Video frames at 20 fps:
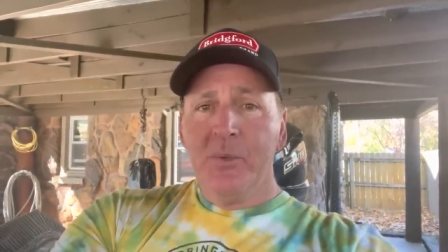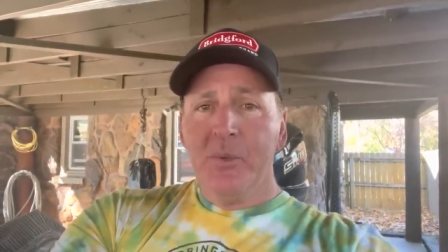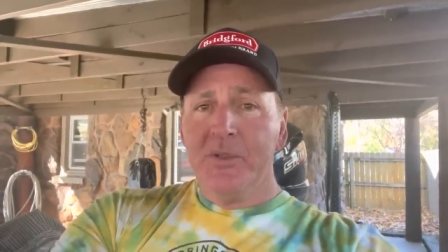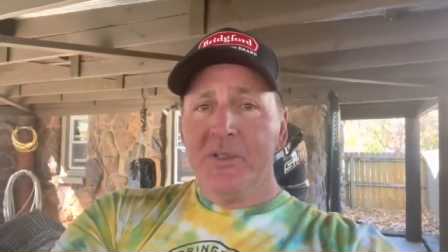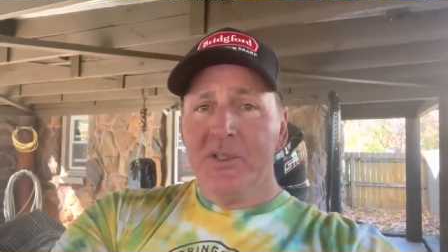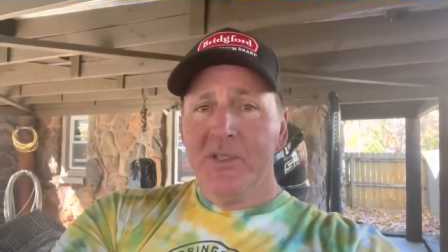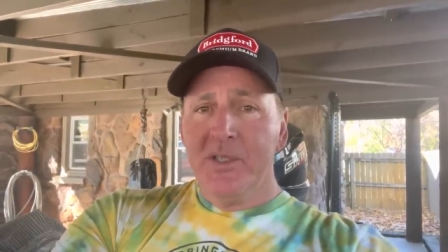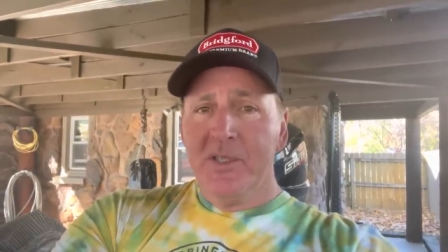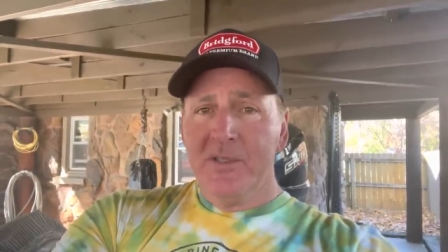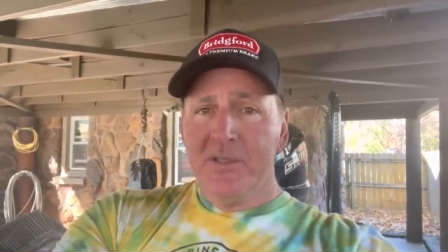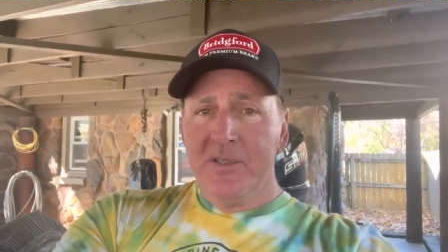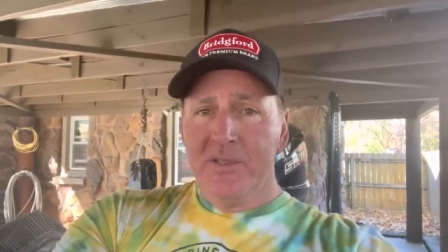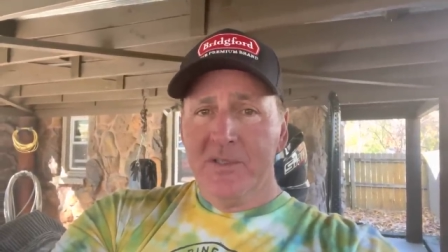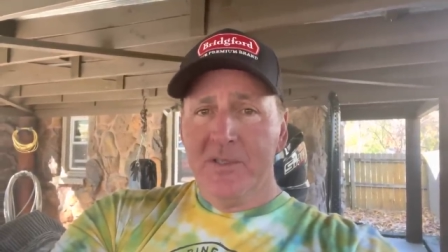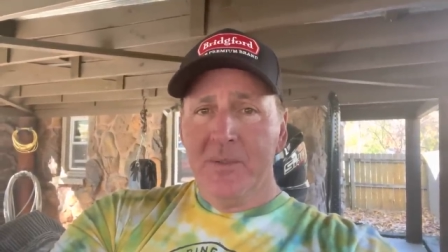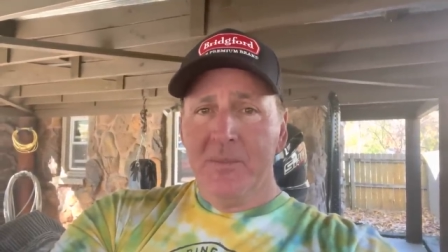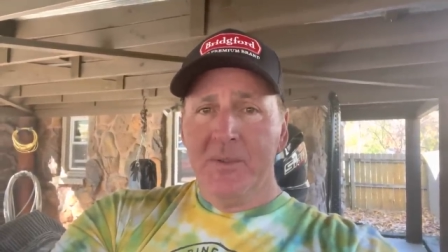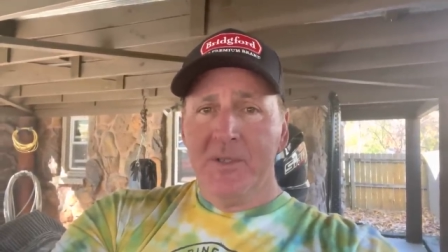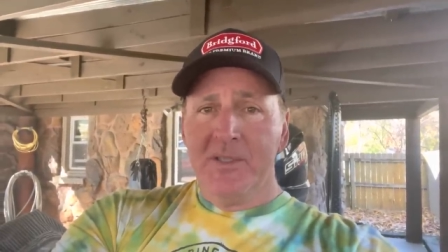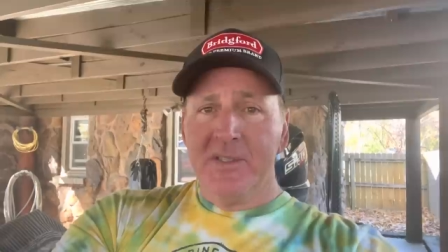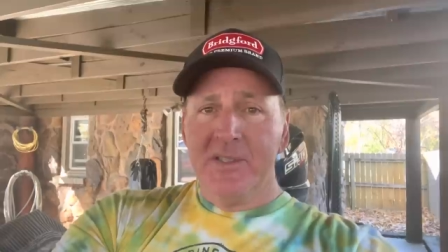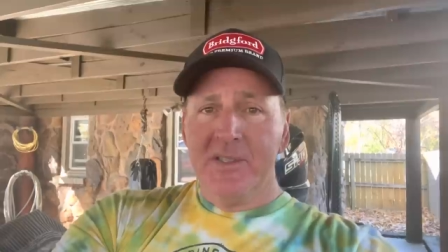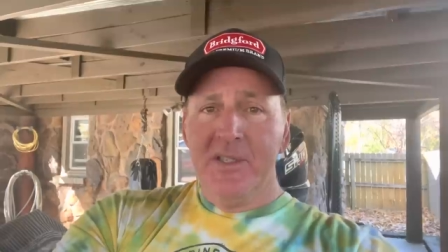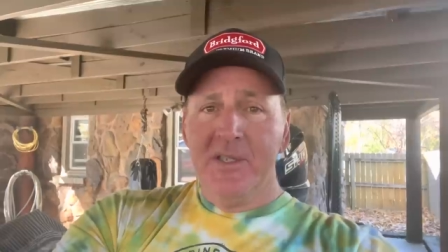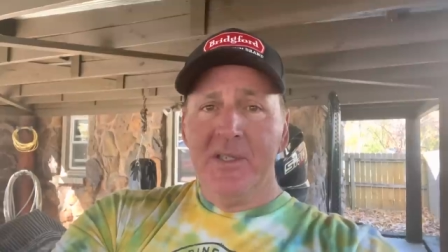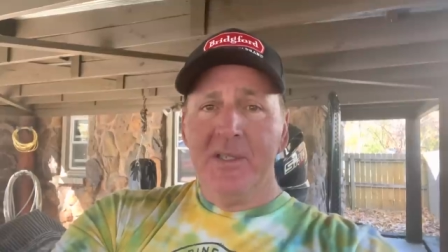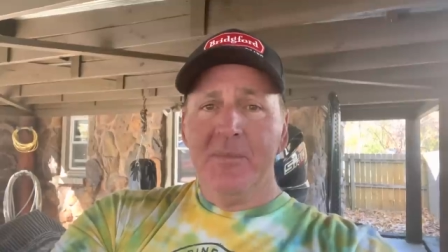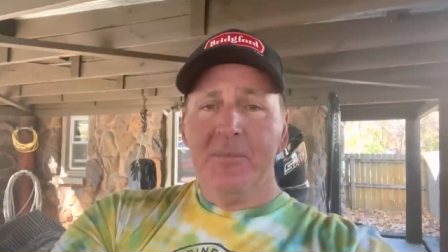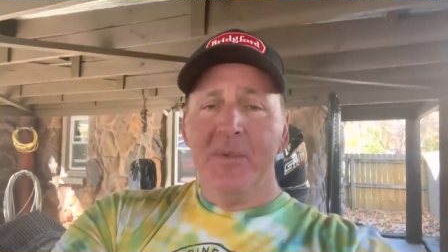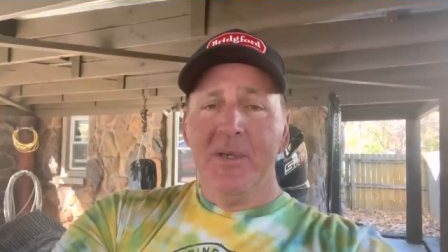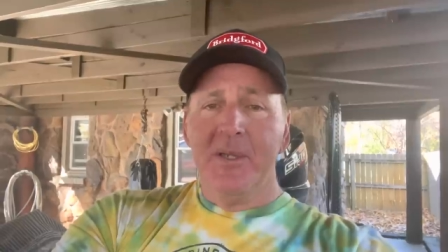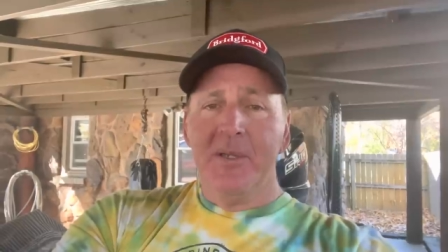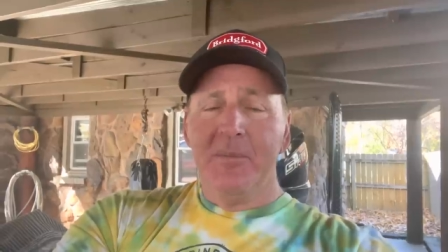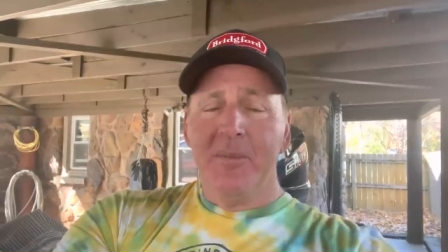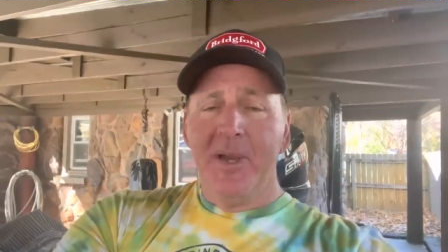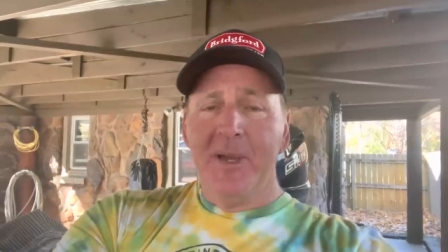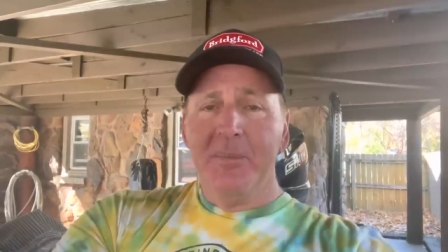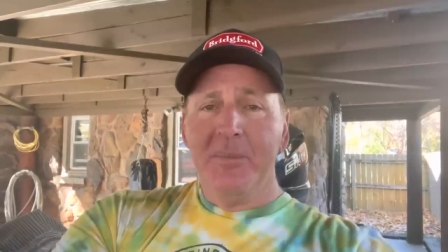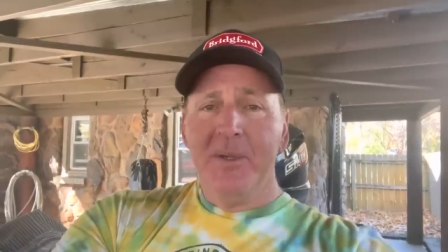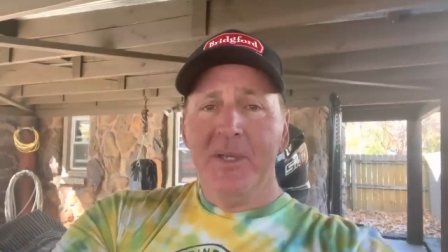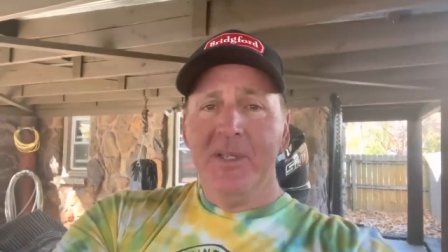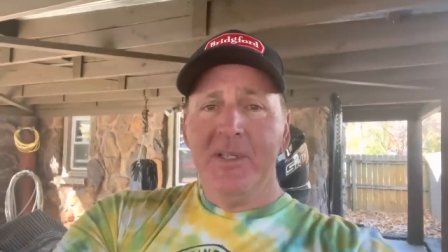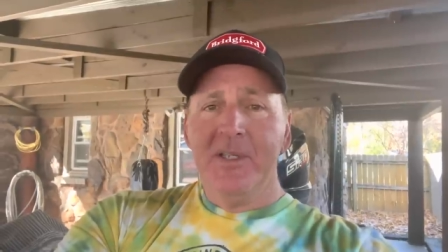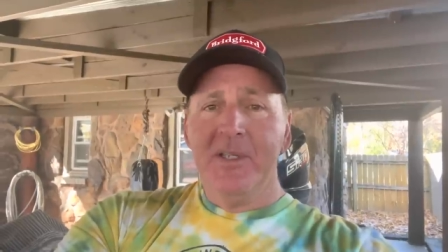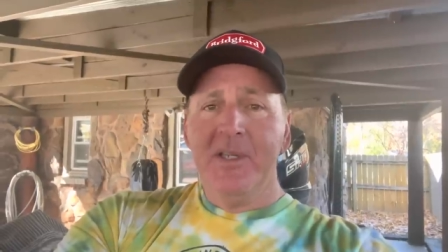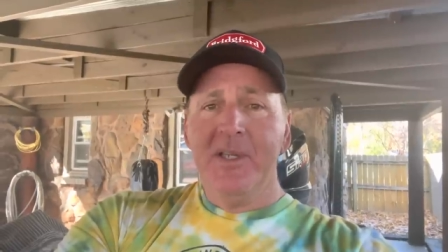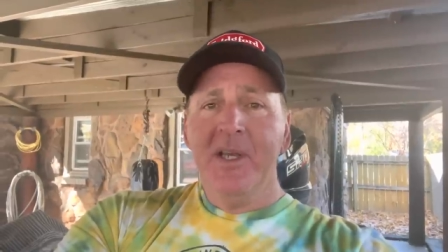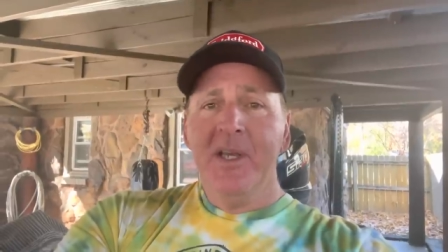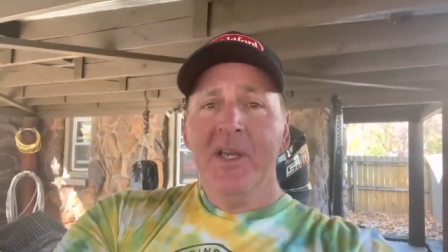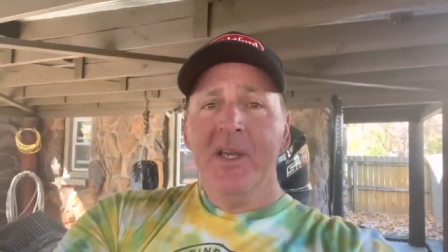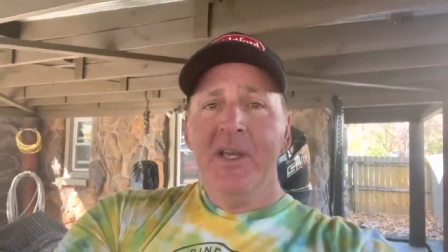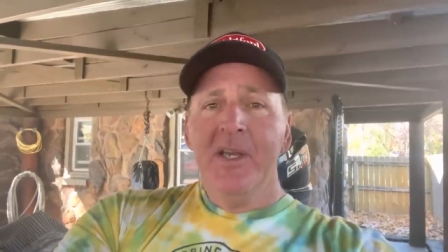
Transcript: which it is to some extent, but in my opinion,